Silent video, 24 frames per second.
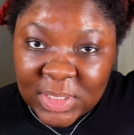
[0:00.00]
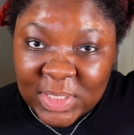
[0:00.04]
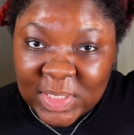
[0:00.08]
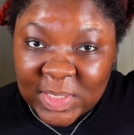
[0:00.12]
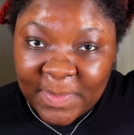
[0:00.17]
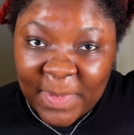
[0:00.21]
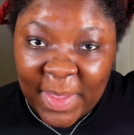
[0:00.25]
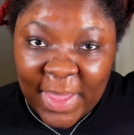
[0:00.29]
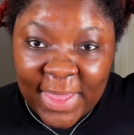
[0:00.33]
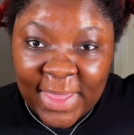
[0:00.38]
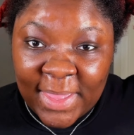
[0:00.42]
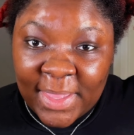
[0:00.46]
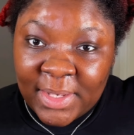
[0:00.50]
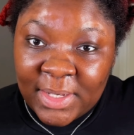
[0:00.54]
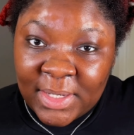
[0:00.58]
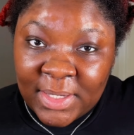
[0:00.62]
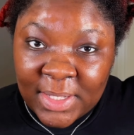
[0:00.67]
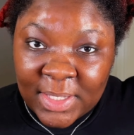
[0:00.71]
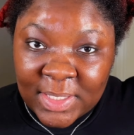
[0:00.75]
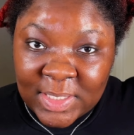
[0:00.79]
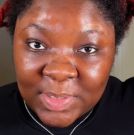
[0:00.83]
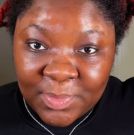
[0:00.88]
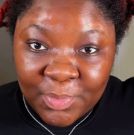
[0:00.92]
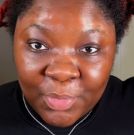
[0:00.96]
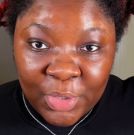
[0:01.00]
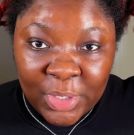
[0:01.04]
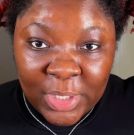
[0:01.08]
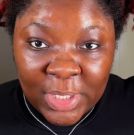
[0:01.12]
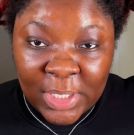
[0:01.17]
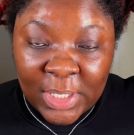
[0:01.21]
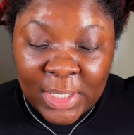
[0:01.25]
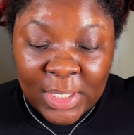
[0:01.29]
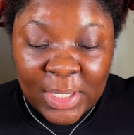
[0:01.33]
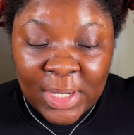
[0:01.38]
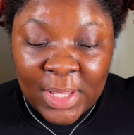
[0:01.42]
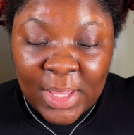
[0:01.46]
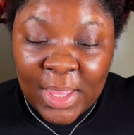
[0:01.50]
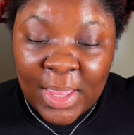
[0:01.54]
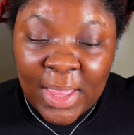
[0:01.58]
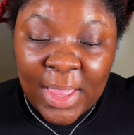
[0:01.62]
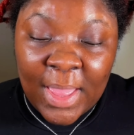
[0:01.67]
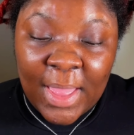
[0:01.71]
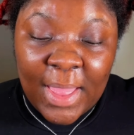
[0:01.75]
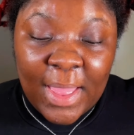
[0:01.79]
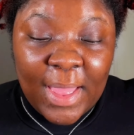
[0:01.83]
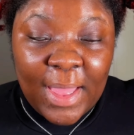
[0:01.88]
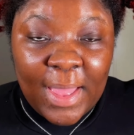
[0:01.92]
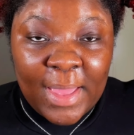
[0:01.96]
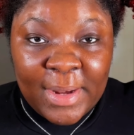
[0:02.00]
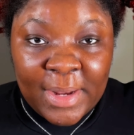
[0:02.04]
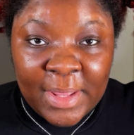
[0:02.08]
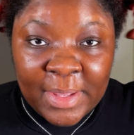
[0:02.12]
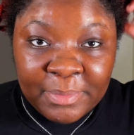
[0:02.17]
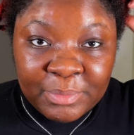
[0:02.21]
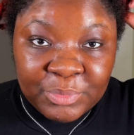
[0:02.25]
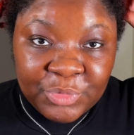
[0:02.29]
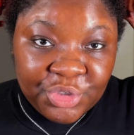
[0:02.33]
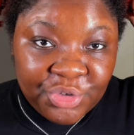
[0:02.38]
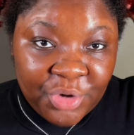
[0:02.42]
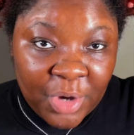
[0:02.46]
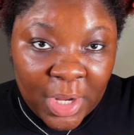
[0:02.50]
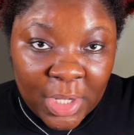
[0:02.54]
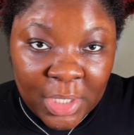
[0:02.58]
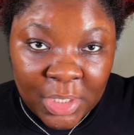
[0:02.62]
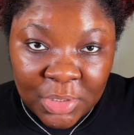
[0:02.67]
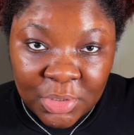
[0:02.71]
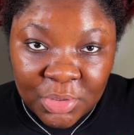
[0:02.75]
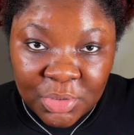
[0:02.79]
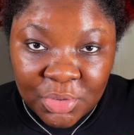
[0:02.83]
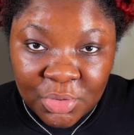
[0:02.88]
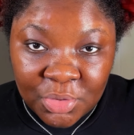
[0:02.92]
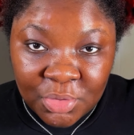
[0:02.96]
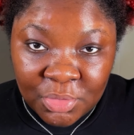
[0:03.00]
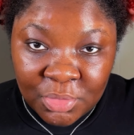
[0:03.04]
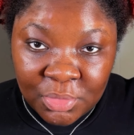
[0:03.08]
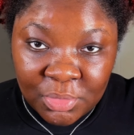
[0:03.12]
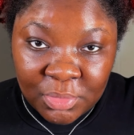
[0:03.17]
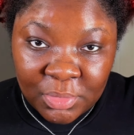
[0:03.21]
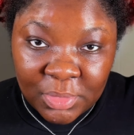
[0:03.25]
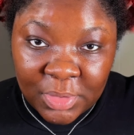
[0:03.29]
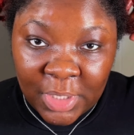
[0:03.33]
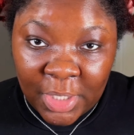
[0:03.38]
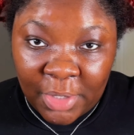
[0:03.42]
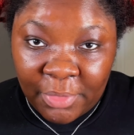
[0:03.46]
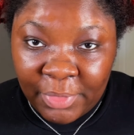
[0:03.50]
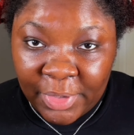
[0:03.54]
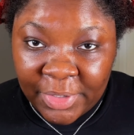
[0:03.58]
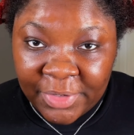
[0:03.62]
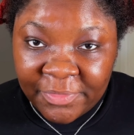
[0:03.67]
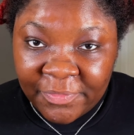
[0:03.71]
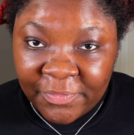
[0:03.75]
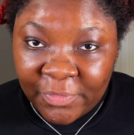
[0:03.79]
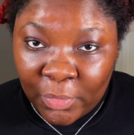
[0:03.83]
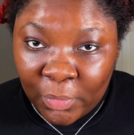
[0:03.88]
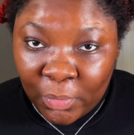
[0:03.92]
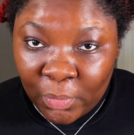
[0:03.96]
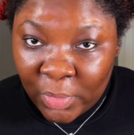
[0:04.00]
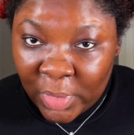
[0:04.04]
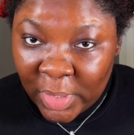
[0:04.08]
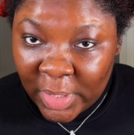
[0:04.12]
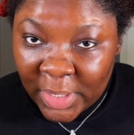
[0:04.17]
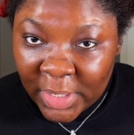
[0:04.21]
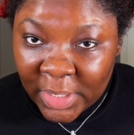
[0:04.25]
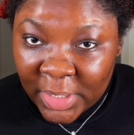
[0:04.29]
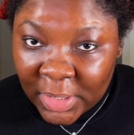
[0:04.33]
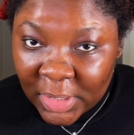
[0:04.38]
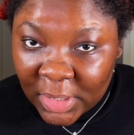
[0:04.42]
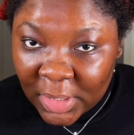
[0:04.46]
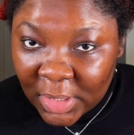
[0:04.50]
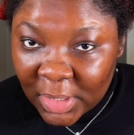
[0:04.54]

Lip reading: This is my hair the next morning, and I'm trying to get ready for work.